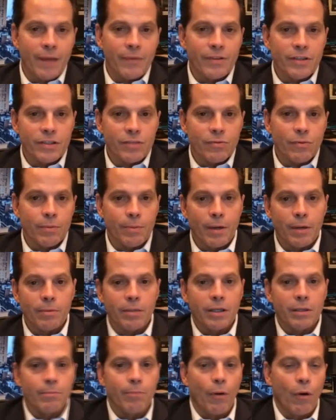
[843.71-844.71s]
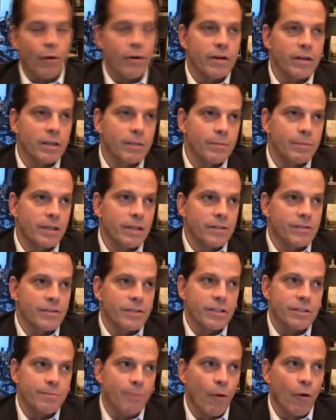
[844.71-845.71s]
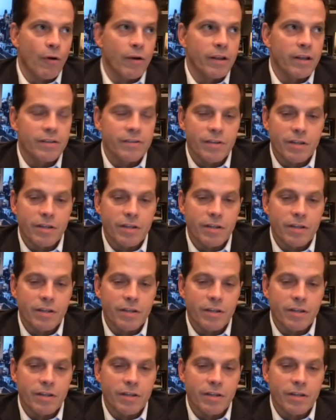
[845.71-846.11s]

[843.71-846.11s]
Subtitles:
this Republican Party, because this party